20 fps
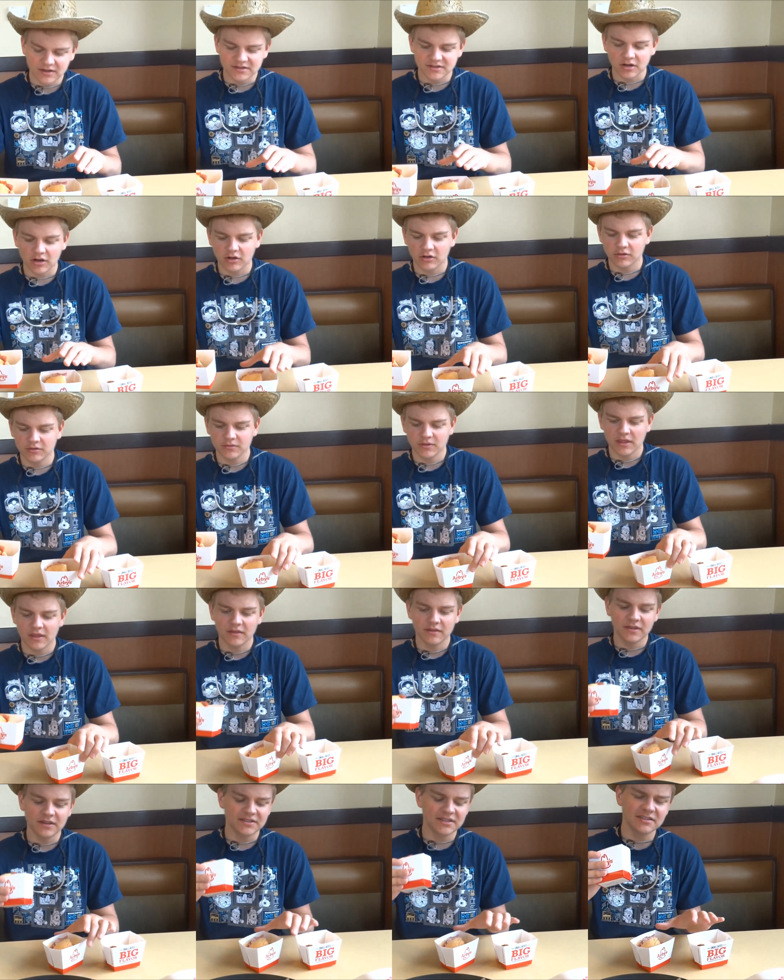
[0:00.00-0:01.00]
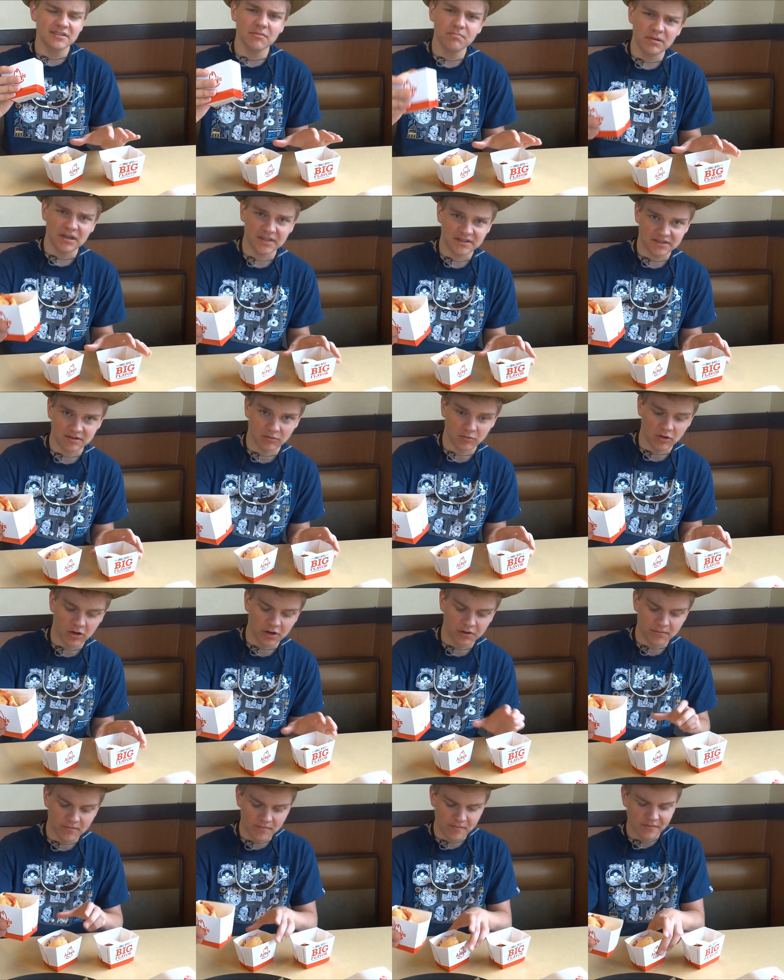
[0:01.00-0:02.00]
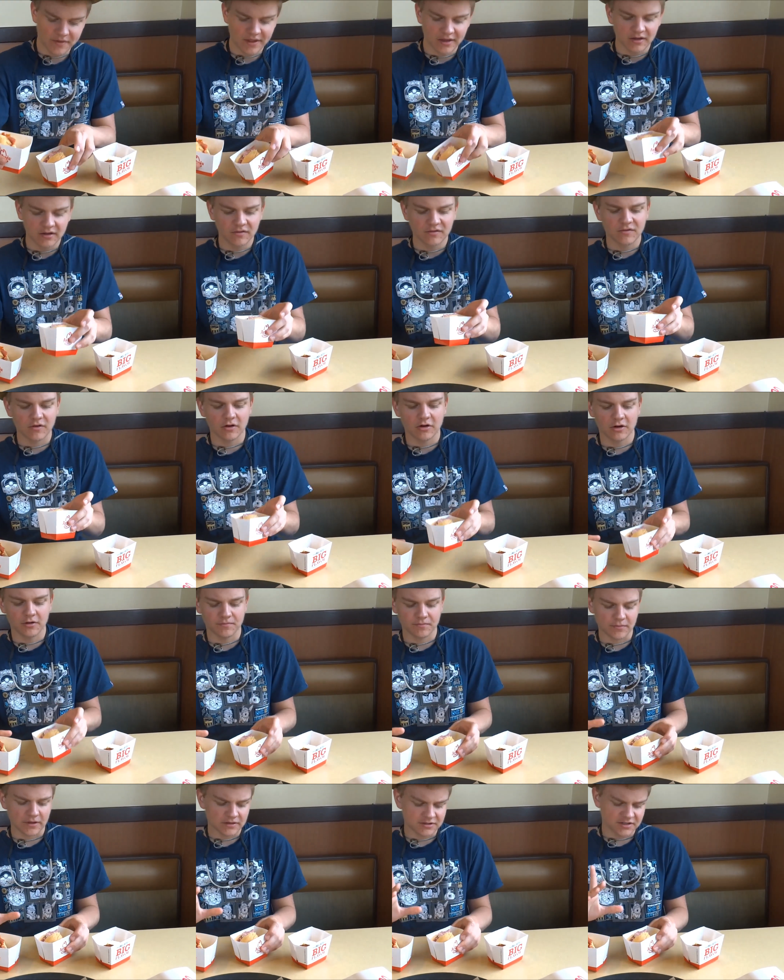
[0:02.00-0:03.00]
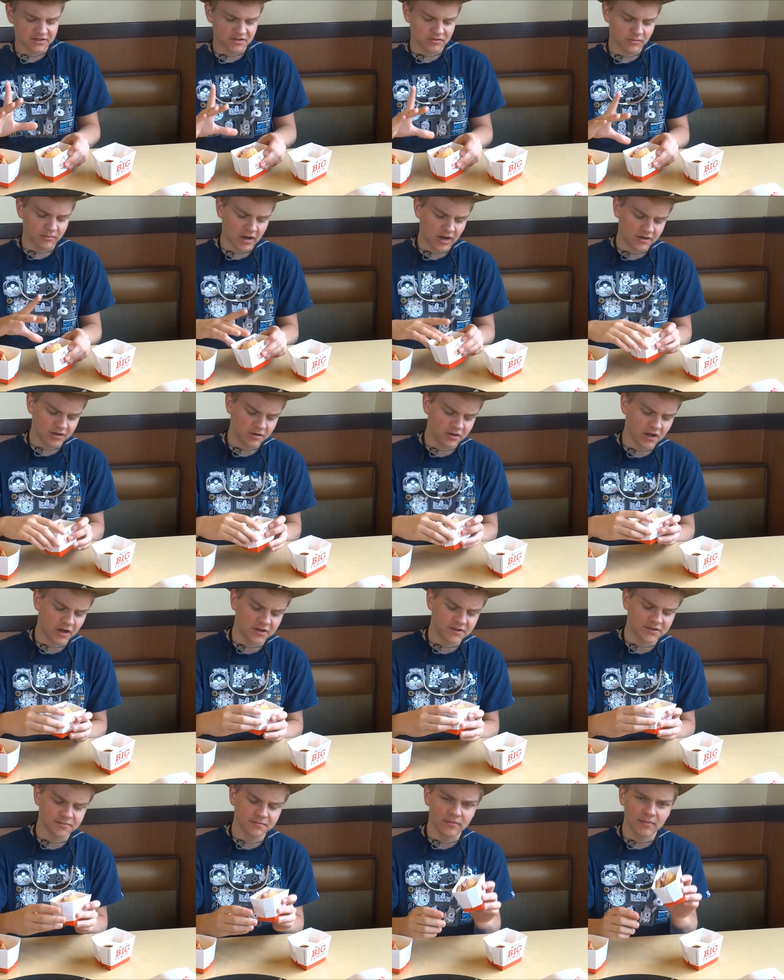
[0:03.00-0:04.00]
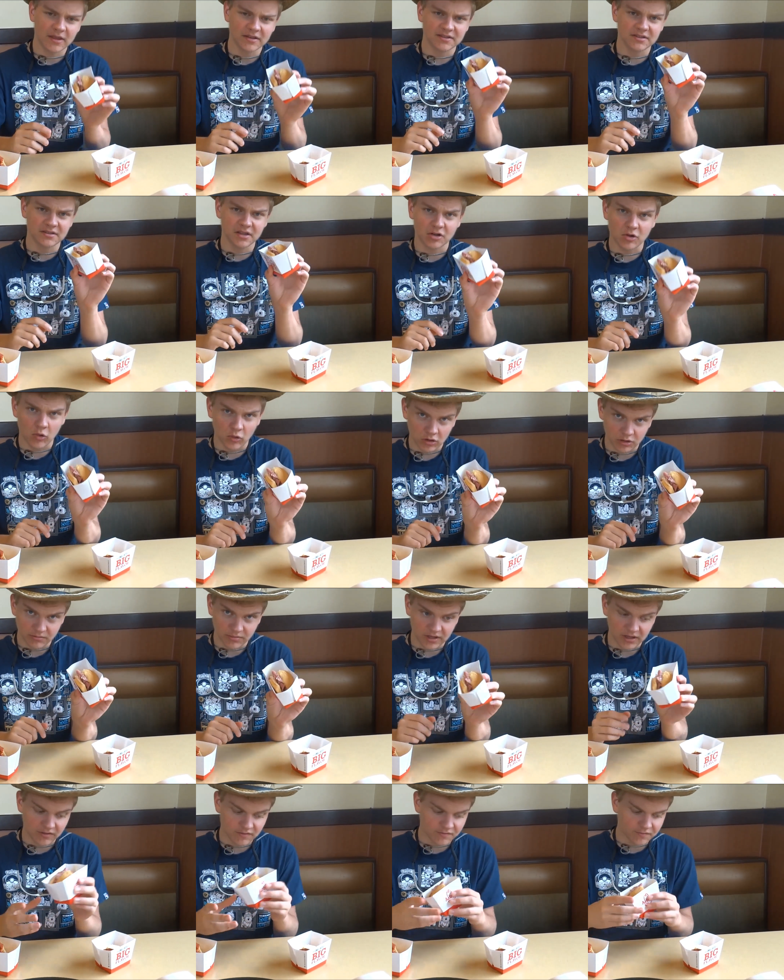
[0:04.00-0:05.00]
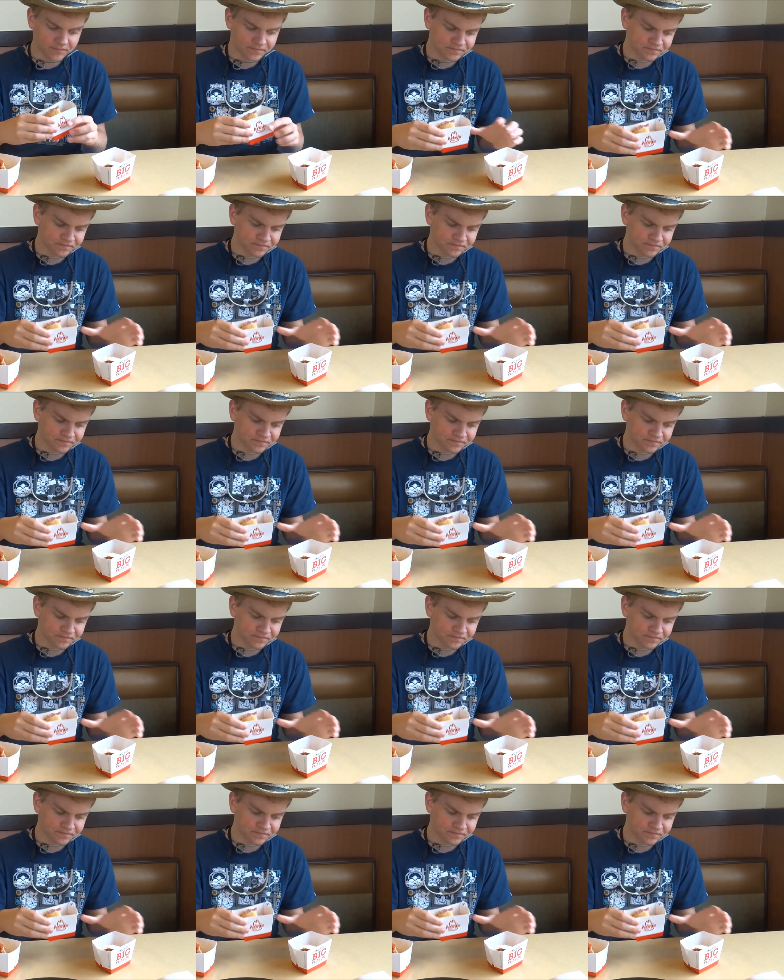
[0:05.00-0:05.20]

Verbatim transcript: So, this is the pizza one, for just to remind you guys. This is the corned beef,